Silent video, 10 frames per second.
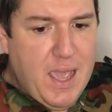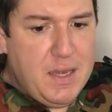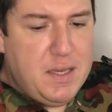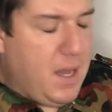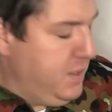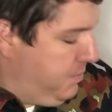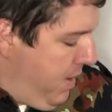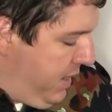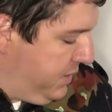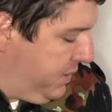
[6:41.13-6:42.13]
it does
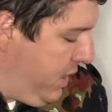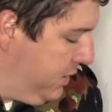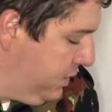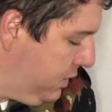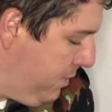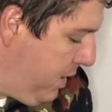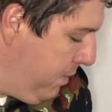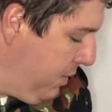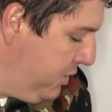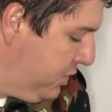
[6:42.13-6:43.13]
make sense. Come
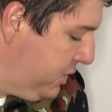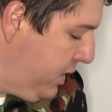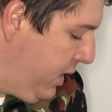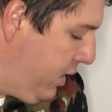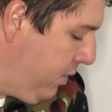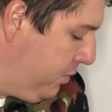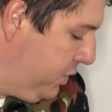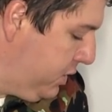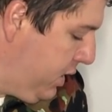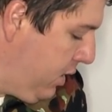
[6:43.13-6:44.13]
on, baby, just stand up.
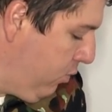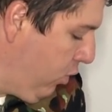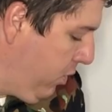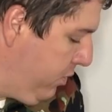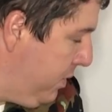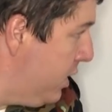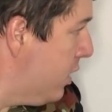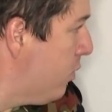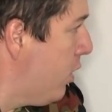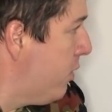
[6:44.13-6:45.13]
Just stand up. Work with me
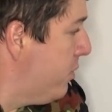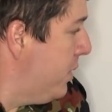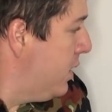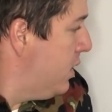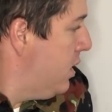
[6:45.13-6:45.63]
here. Work with me.